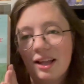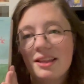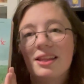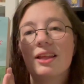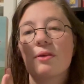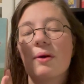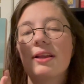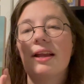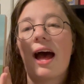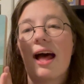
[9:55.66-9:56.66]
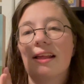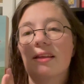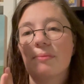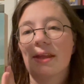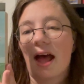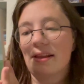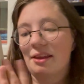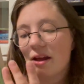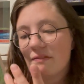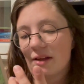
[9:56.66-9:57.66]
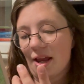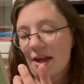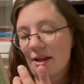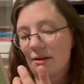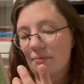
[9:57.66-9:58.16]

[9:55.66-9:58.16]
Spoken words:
This one had some sad stuff in it.